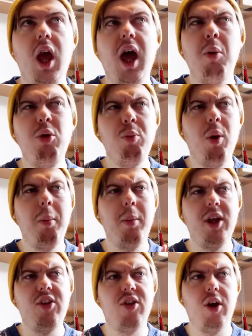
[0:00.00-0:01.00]
I would
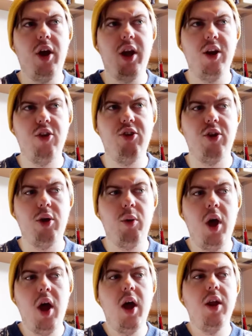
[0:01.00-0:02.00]
probably turn
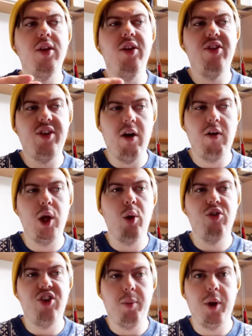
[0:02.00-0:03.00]
into the
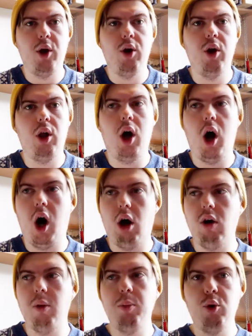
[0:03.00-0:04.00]
stereotypical
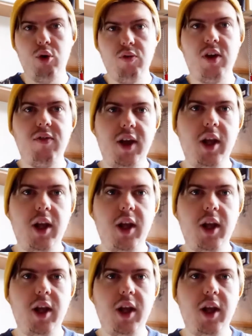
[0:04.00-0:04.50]
horror movie